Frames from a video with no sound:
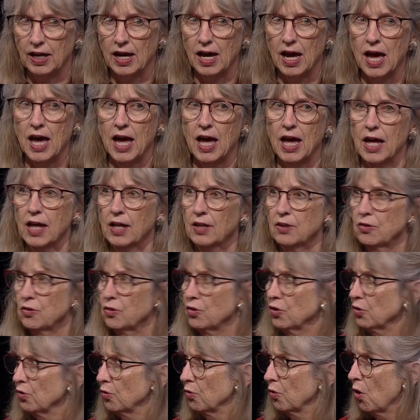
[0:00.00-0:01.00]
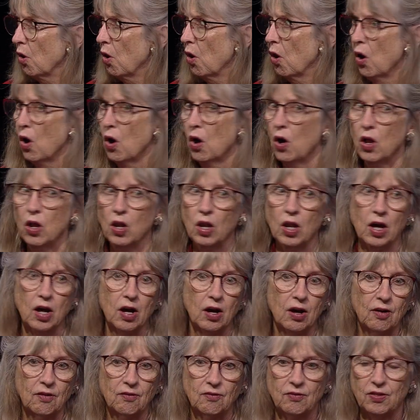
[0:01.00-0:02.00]
as to all
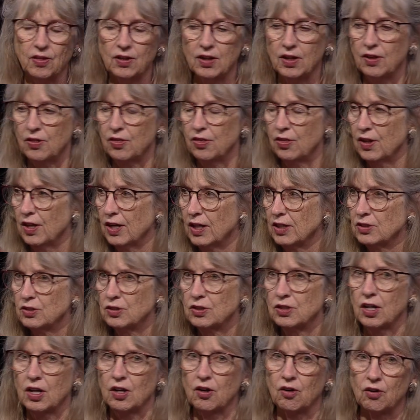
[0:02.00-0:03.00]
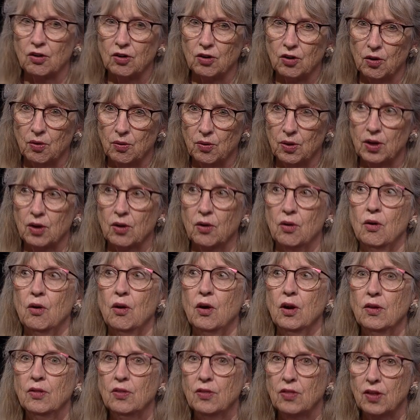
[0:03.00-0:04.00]
of the things that are going
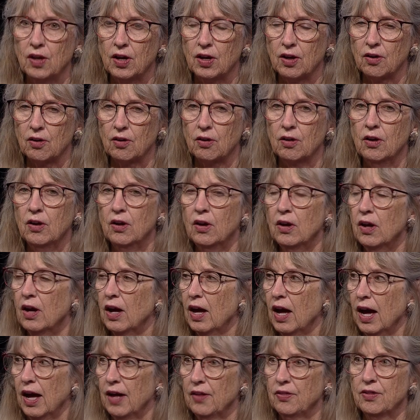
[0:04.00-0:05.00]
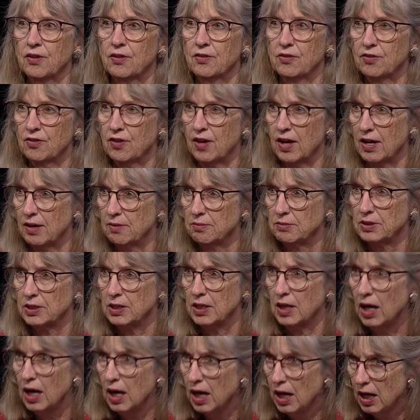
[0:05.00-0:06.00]
on there at the same
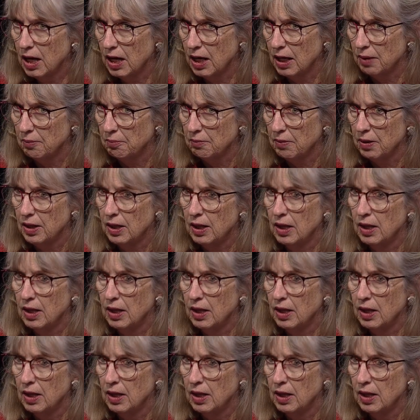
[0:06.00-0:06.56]
time.